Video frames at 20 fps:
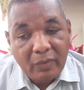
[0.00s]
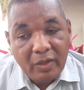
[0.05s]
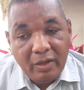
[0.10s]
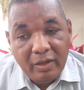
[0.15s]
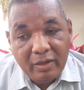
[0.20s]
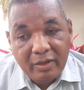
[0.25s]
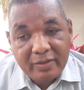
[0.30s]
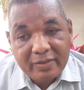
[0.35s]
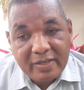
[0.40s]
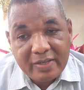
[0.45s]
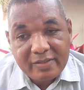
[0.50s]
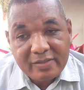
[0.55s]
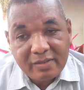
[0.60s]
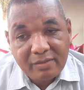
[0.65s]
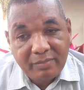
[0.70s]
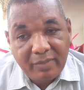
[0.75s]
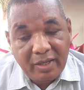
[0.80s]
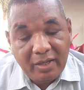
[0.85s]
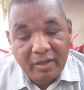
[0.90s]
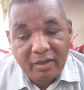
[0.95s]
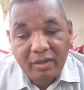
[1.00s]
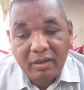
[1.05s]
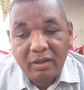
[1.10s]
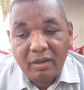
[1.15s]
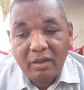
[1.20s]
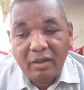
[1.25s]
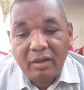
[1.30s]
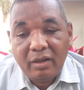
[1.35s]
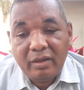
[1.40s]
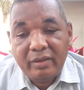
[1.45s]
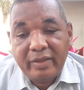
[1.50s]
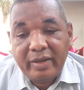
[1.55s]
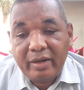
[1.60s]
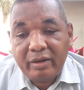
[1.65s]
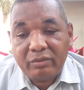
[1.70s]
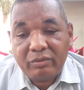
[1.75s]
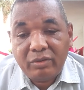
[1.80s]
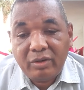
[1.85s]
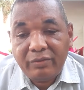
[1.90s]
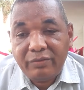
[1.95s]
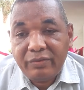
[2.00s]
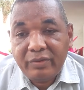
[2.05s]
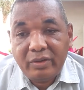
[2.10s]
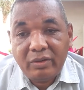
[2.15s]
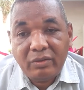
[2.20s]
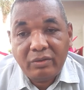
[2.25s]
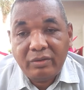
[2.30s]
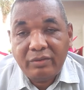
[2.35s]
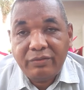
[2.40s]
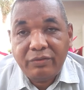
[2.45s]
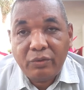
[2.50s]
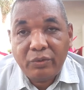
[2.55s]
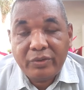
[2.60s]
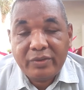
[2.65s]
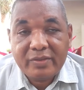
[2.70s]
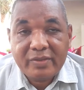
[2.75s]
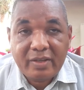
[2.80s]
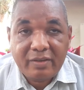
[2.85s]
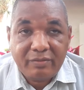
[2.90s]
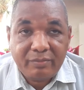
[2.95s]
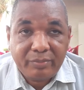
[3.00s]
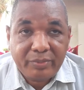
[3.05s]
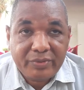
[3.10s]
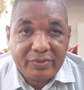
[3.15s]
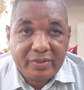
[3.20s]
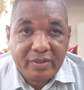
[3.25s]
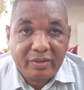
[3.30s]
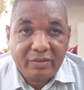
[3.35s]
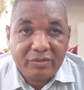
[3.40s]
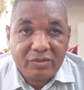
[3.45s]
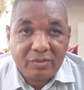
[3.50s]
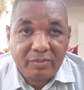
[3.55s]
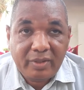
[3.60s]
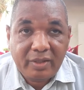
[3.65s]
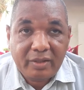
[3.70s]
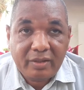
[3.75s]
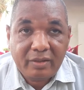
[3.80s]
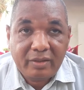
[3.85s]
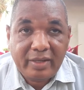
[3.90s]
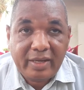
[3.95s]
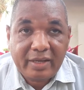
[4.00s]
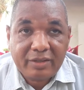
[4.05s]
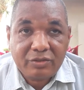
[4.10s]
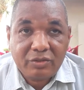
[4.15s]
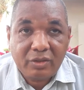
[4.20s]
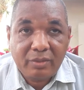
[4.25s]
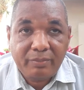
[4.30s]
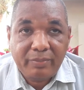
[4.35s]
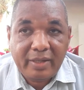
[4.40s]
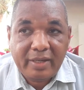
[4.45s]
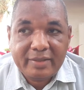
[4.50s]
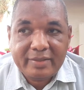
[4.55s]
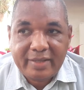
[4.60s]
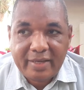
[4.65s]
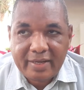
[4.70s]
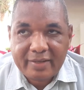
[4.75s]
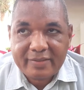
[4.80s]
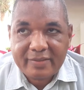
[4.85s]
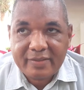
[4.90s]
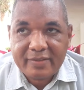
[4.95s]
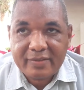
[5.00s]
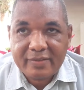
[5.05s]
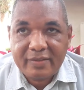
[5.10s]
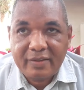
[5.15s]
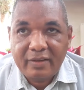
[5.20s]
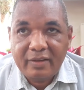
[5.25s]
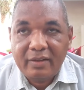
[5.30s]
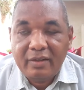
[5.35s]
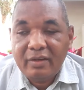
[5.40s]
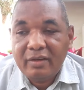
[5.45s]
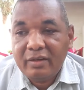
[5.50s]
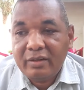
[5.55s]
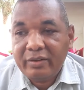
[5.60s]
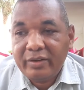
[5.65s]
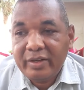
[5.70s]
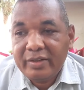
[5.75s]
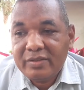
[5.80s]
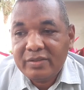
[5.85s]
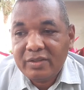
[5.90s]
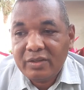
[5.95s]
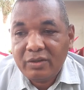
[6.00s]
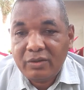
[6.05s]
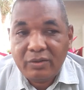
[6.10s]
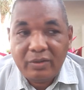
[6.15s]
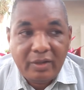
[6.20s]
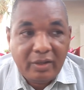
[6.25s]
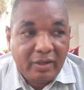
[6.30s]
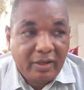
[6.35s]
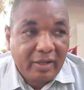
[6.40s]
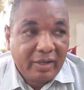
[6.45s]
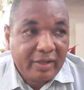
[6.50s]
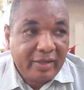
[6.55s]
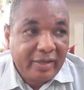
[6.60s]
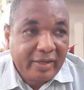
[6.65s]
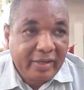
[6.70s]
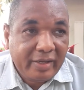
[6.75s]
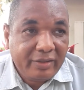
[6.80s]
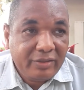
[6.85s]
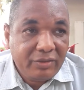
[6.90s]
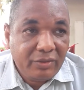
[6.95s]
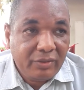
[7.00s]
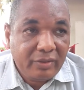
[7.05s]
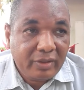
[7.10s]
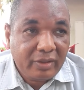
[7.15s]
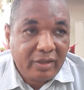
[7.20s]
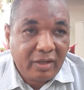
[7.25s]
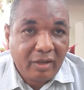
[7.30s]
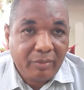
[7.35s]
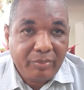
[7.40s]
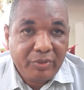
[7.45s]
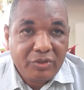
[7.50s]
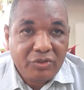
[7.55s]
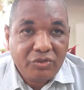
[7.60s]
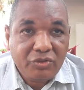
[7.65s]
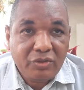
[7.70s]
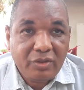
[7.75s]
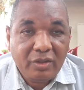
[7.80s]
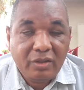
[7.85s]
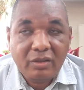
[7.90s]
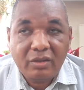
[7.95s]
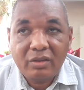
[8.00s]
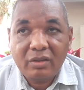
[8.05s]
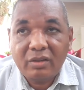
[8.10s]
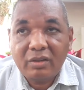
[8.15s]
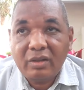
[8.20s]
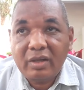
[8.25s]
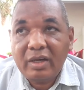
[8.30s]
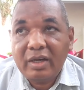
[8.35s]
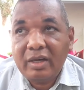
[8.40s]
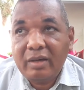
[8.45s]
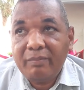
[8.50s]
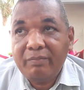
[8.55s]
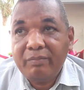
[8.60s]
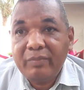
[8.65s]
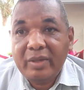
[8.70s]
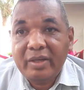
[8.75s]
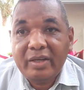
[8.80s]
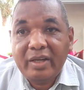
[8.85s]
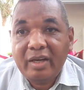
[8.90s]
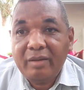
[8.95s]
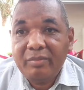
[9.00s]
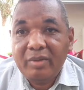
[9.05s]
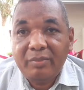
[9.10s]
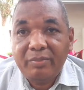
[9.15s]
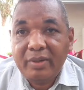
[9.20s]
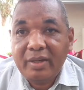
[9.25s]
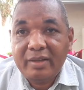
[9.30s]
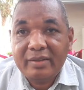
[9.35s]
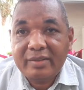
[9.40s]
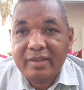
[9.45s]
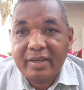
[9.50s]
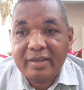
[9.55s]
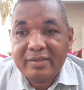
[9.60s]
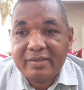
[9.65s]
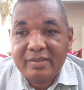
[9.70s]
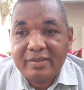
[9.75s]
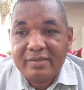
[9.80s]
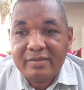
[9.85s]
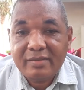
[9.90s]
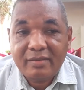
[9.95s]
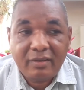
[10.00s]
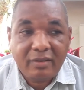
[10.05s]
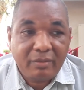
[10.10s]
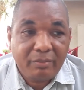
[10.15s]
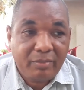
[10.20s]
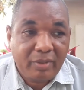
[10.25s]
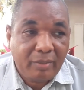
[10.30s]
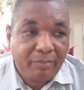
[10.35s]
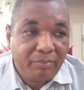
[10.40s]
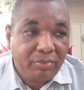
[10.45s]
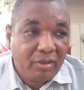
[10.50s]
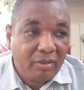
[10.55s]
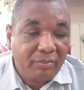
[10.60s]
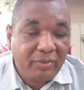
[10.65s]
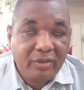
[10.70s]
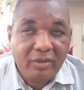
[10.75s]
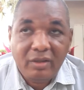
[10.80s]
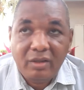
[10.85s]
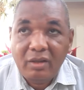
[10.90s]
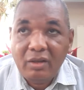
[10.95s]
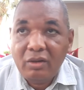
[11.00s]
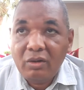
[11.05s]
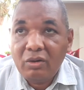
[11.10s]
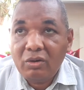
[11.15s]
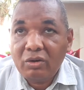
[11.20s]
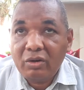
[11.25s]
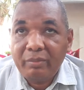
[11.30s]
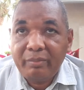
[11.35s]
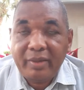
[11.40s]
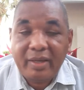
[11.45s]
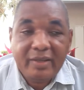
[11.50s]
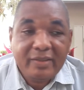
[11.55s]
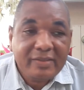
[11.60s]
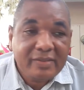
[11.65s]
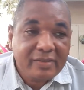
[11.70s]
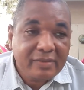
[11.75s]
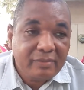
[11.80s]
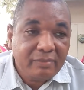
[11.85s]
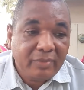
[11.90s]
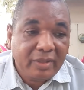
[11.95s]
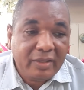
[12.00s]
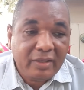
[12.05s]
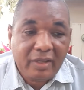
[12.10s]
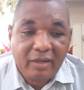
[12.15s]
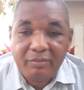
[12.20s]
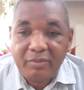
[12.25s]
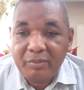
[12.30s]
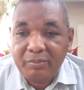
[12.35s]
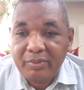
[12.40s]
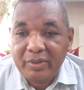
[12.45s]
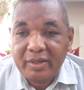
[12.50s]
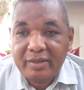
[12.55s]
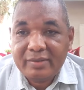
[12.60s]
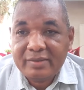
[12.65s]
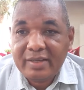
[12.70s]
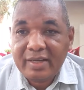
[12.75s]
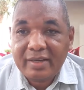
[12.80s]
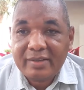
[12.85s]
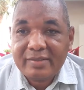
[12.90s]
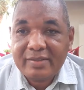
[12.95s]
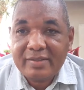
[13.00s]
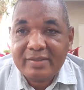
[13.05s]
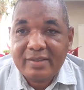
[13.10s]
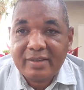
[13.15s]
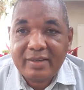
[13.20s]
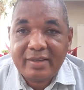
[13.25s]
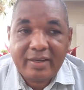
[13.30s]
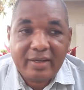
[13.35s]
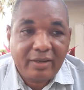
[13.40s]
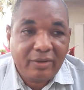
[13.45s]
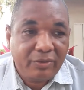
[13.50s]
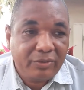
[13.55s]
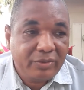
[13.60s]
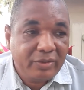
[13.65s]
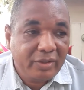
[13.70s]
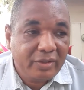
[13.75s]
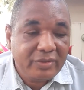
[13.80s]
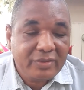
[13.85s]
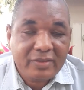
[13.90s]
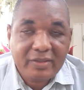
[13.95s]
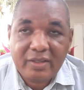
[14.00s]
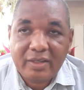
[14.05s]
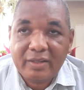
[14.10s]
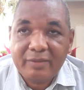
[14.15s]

it is estimated that roughly only 47% of Jamaicans actually pay taxes. All right, so a guy doing a carpentry may not be paying taxes, or a plumber or a mason may not be paying taxes. A guy who does